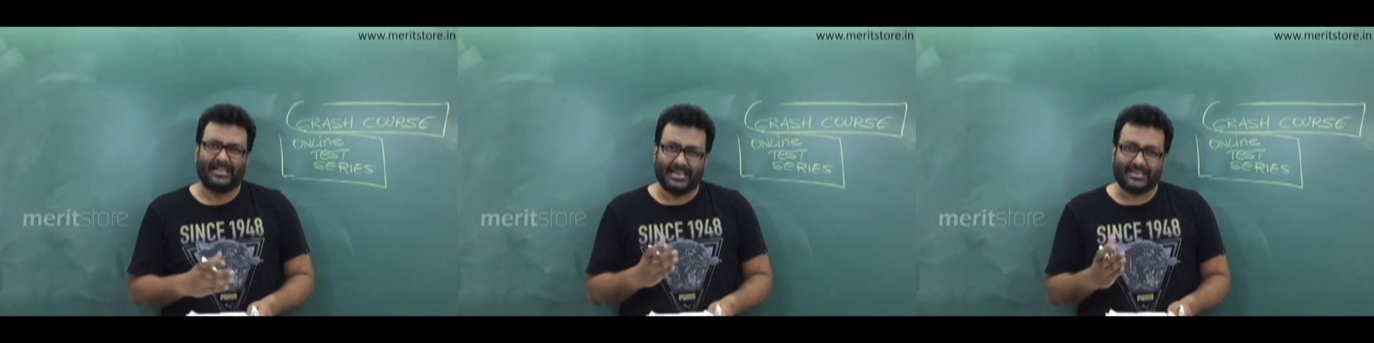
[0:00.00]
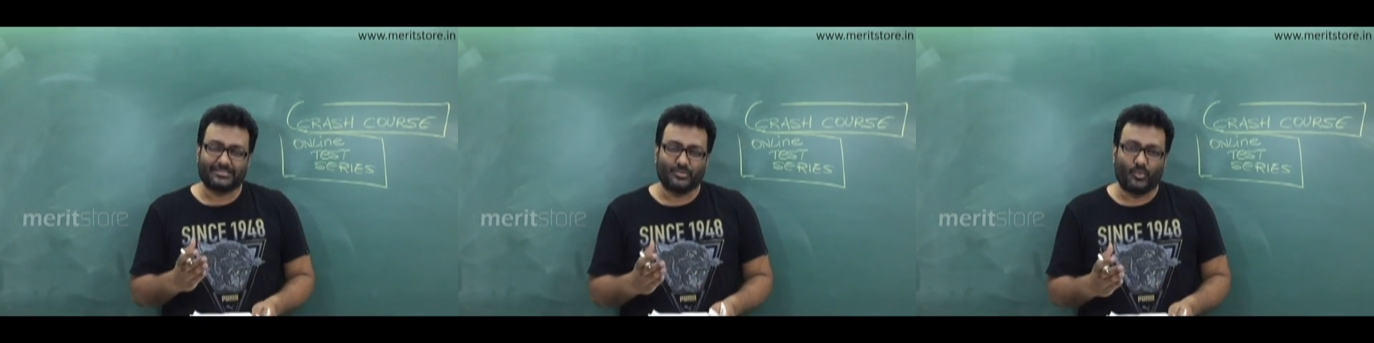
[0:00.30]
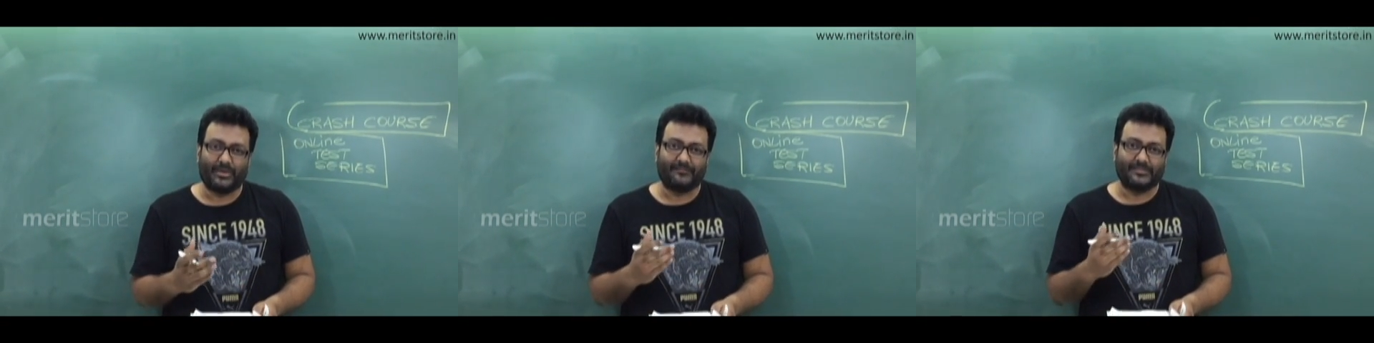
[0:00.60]
Let us
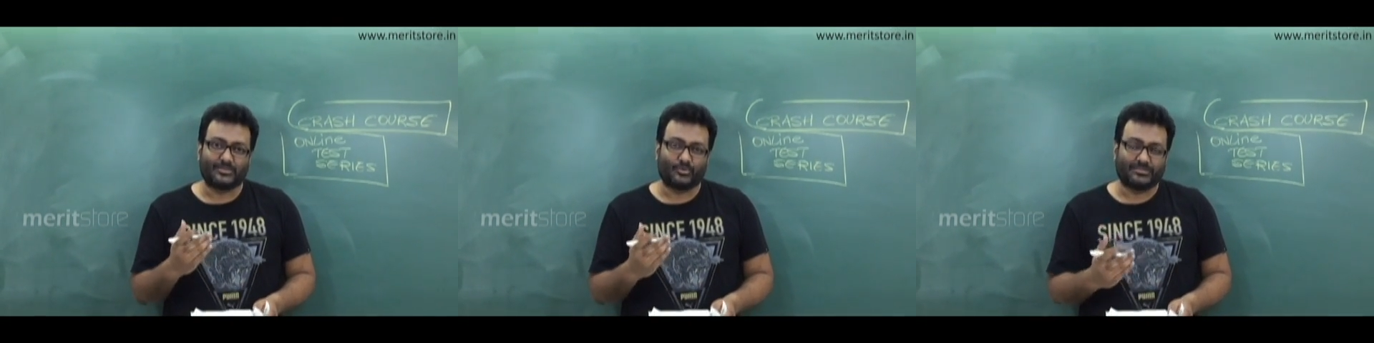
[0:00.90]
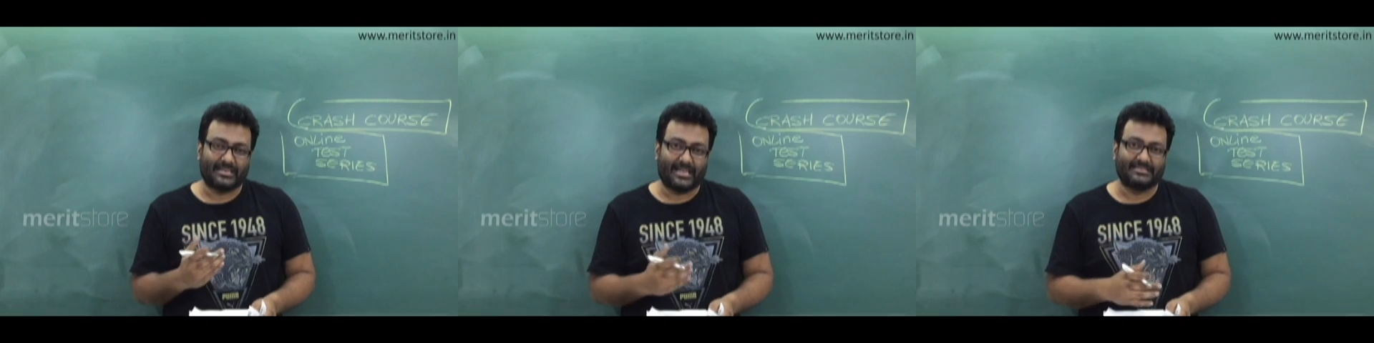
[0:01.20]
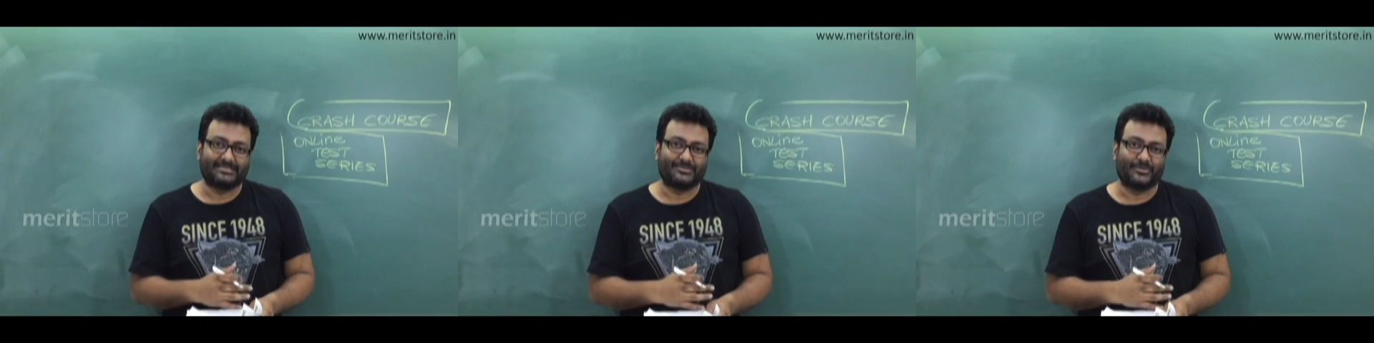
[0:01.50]
know. We feel so
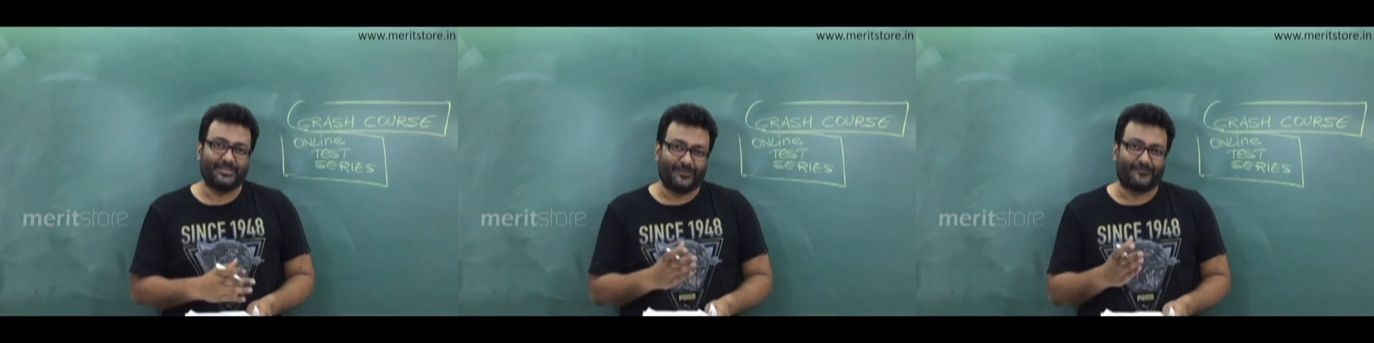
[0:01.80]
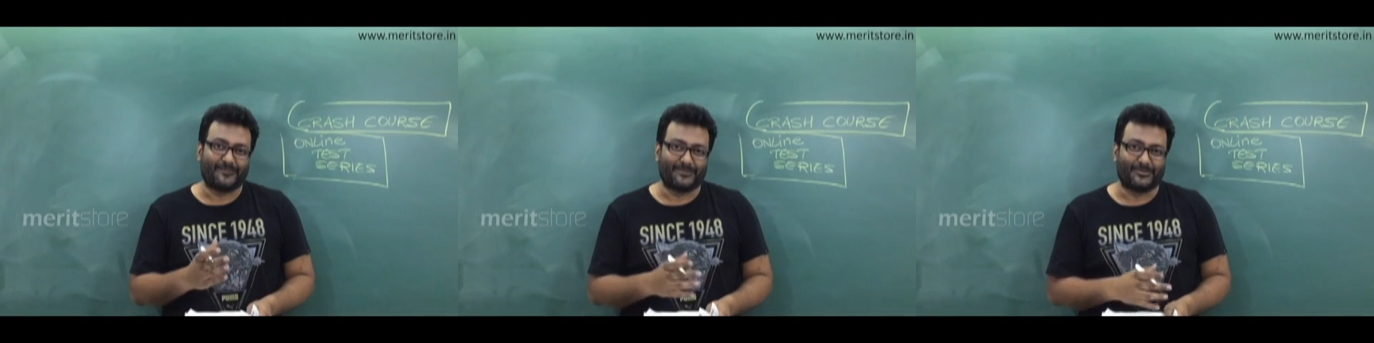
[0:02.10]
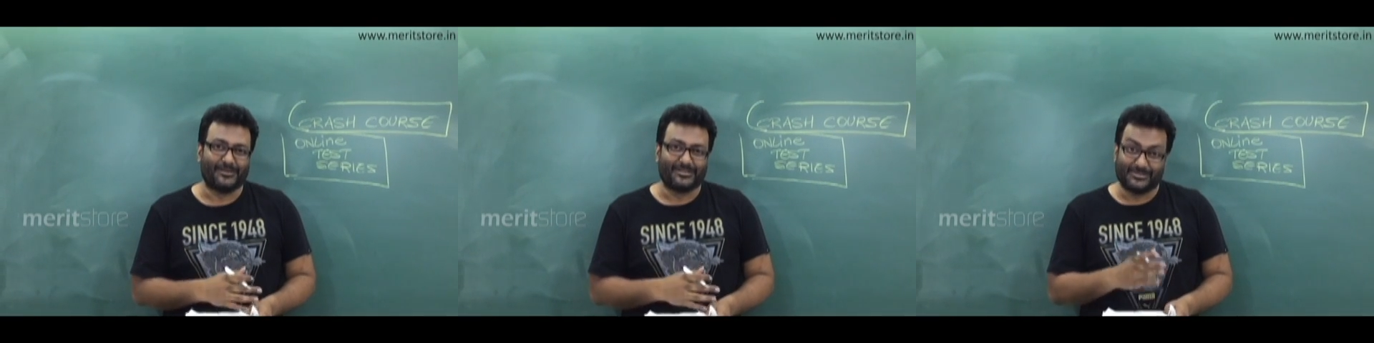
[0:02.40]
delighted to hear from
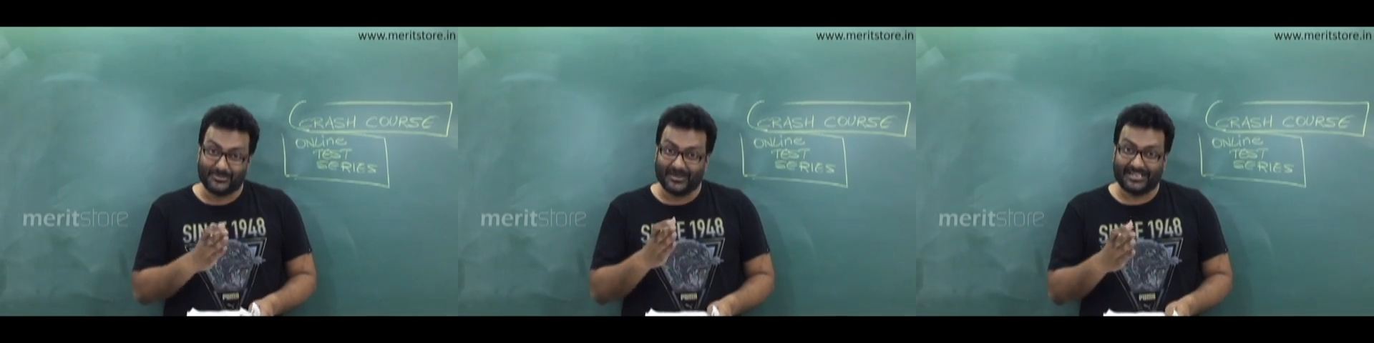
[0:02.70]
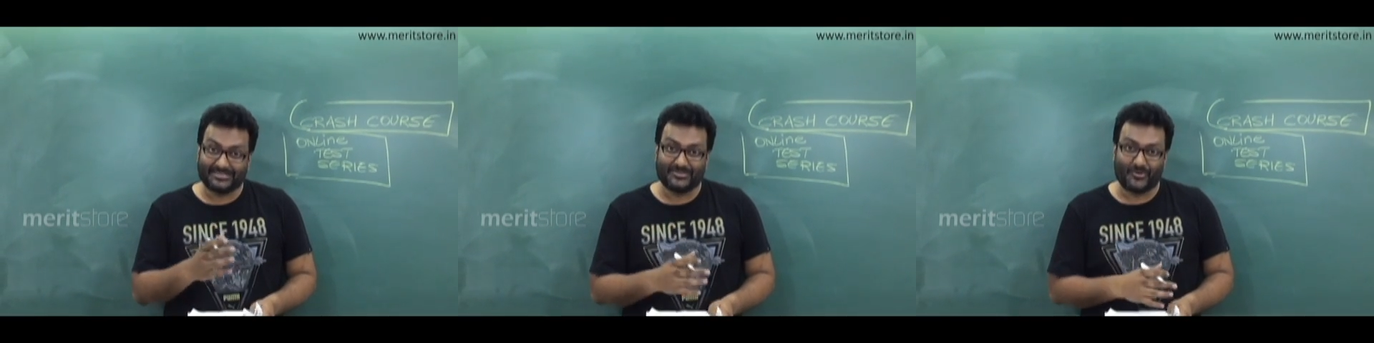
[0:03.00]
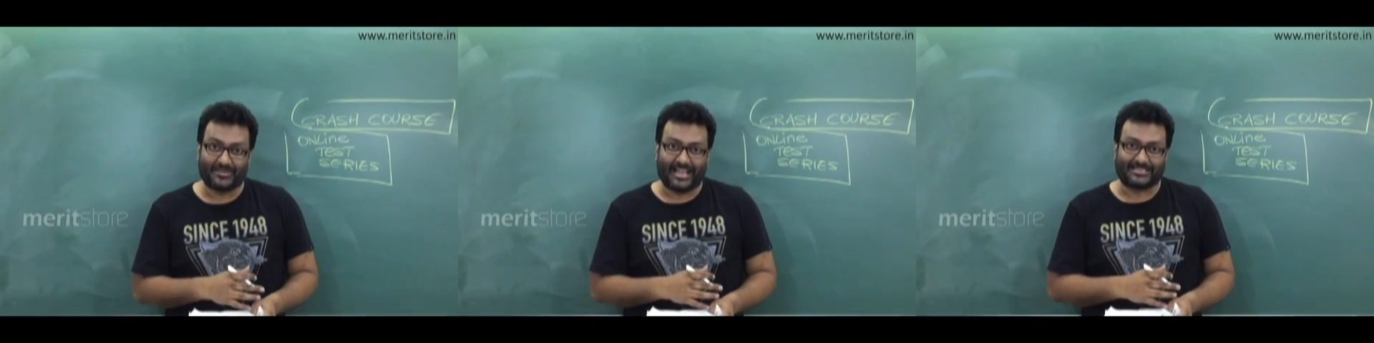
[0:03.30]
you. Do let us
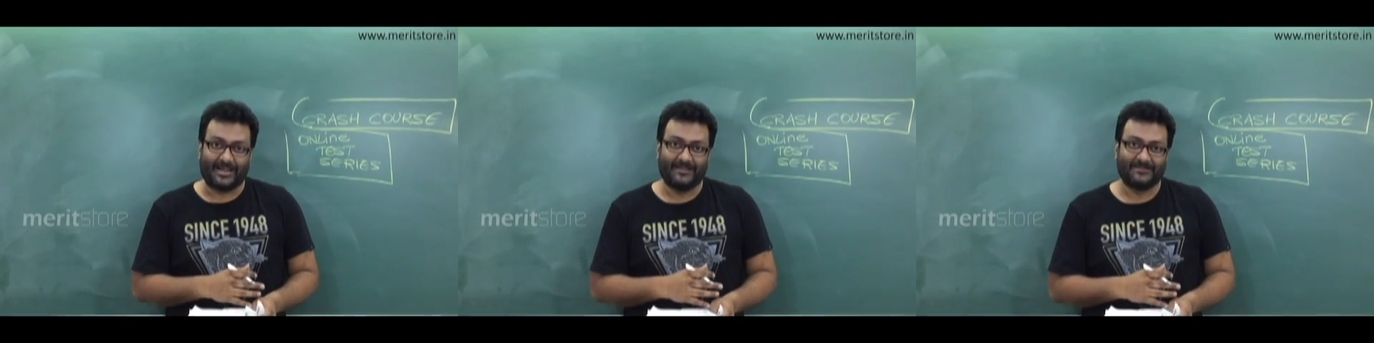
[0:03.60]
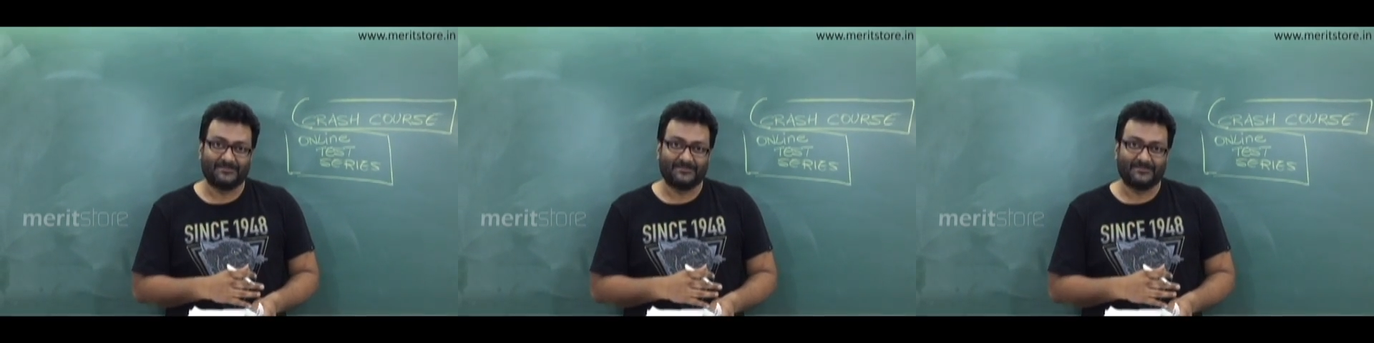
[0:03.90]
know that, huh?